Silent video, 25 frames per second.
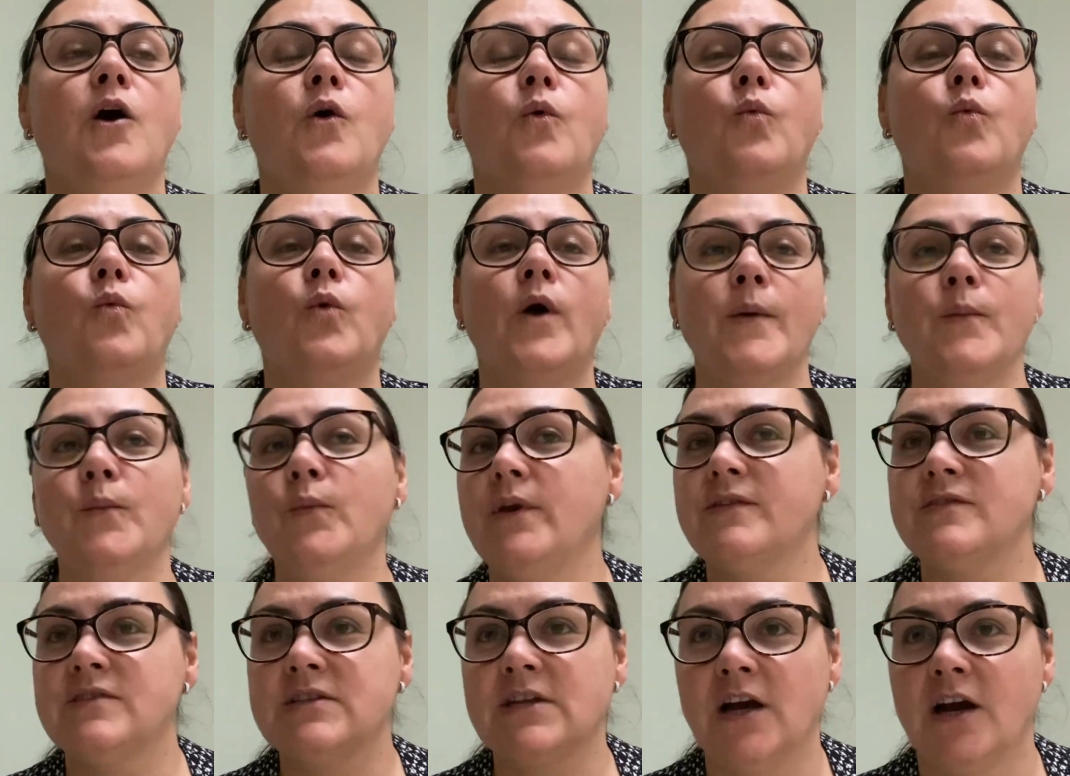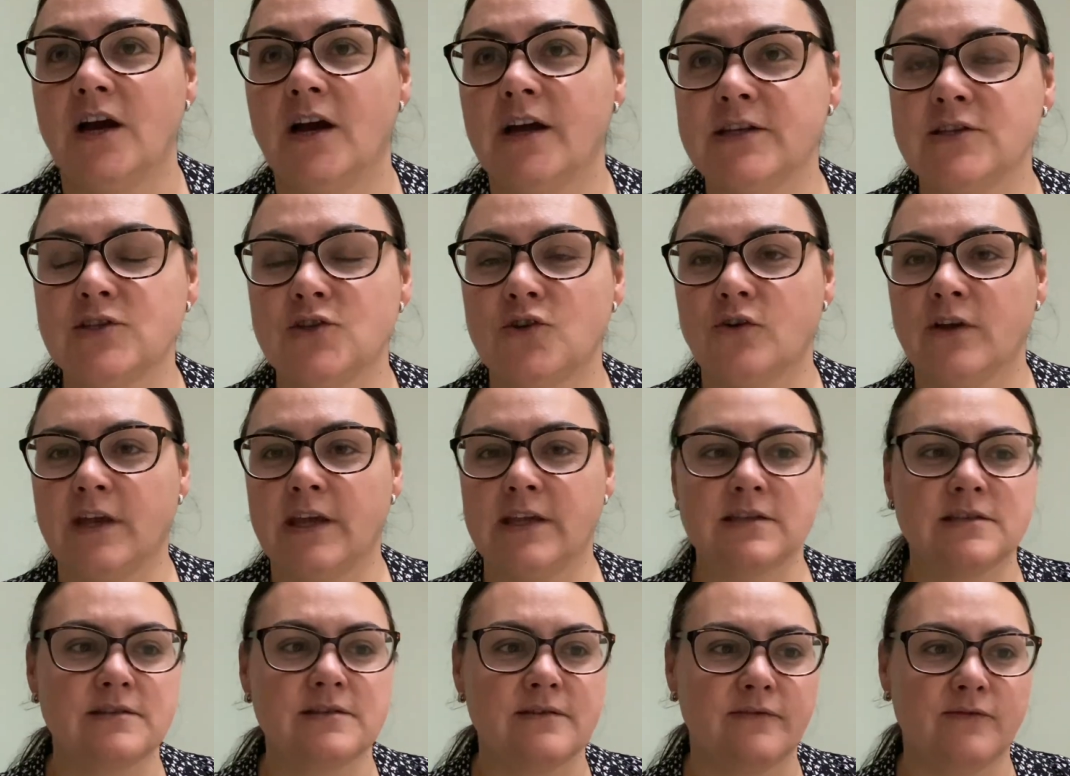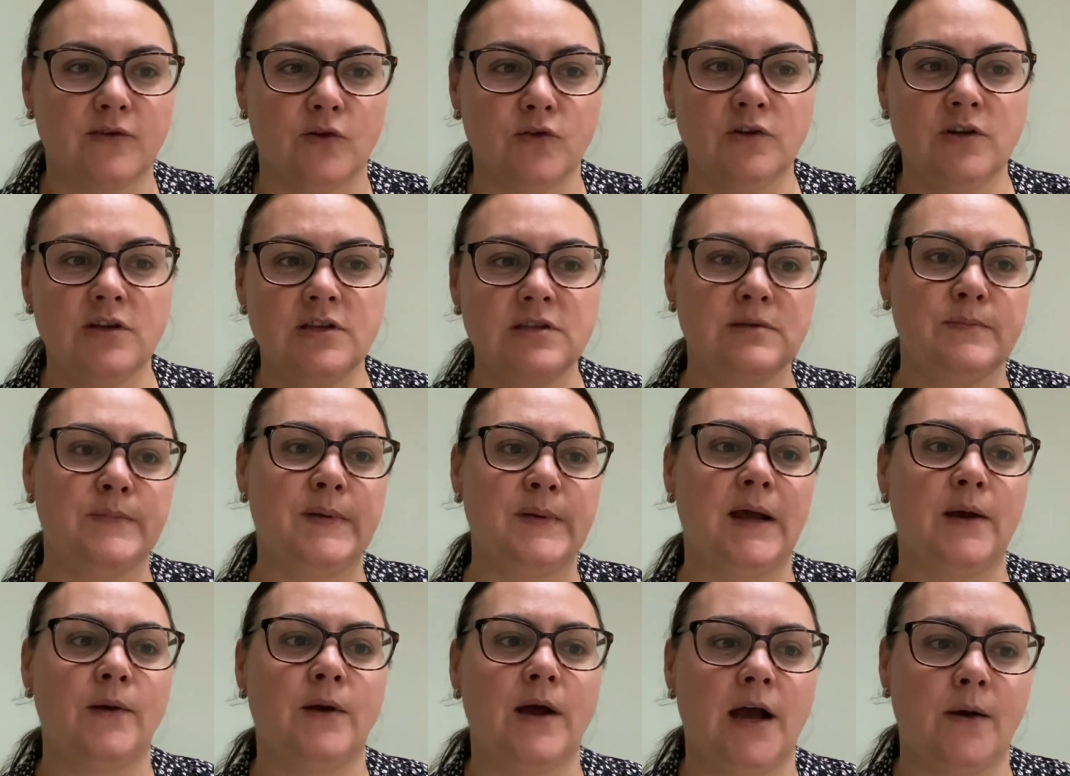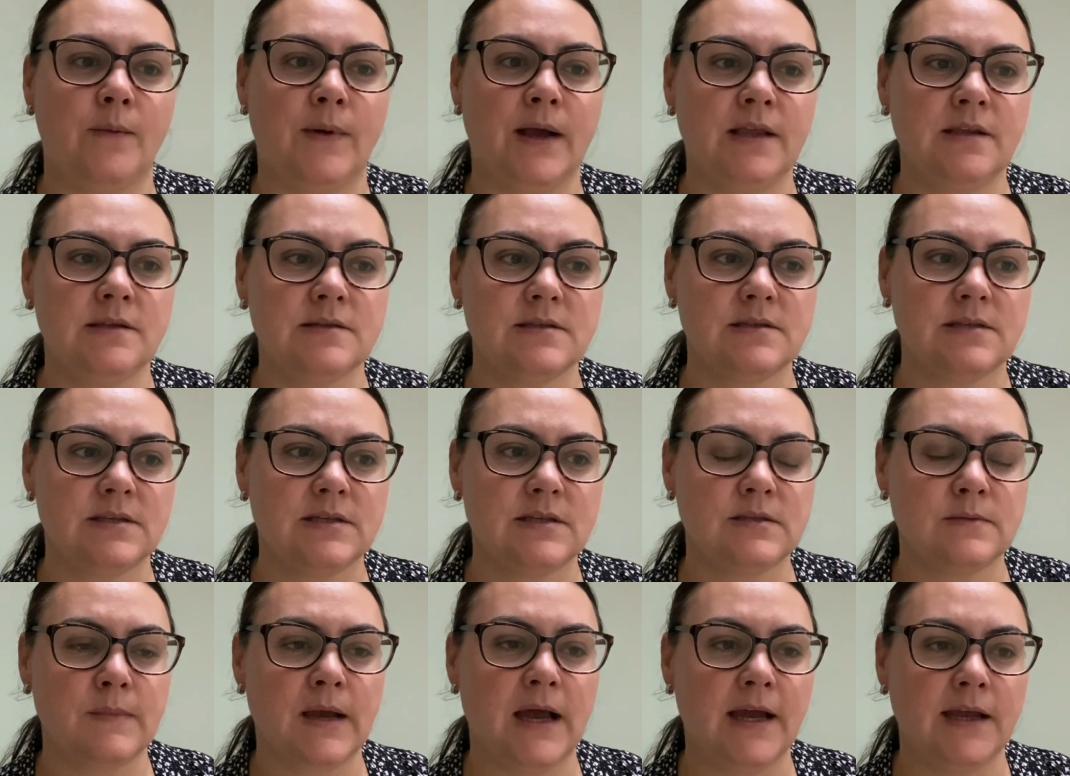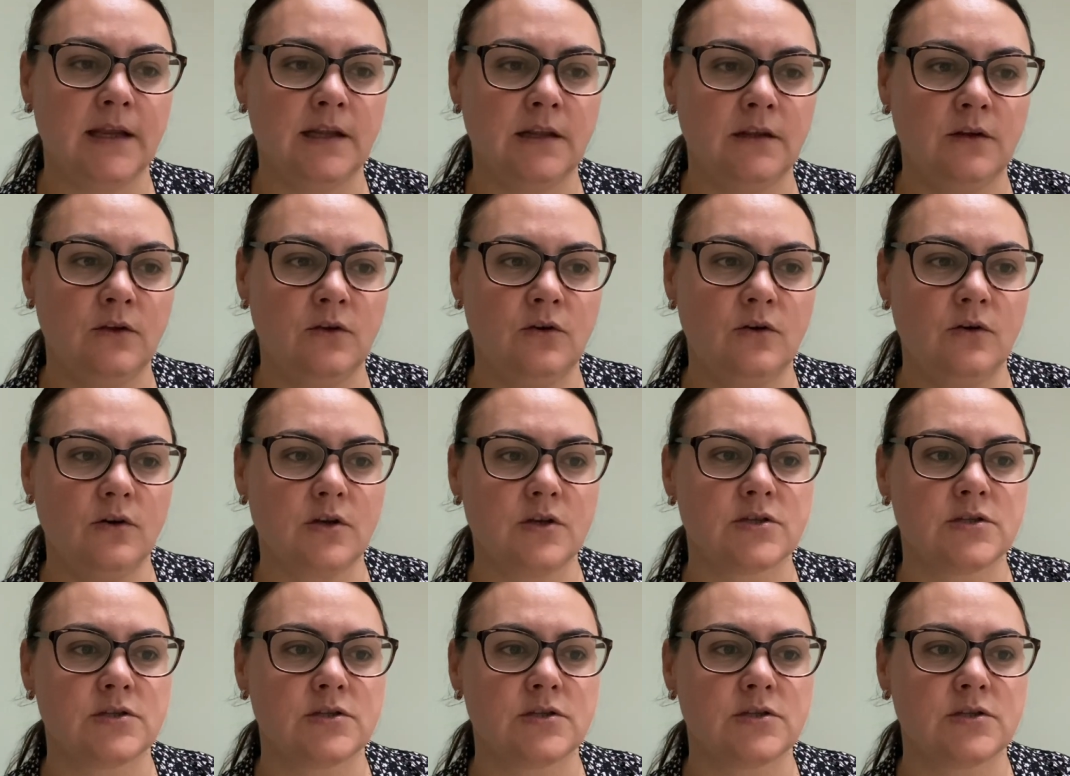When we started talking to funders about how else this might look,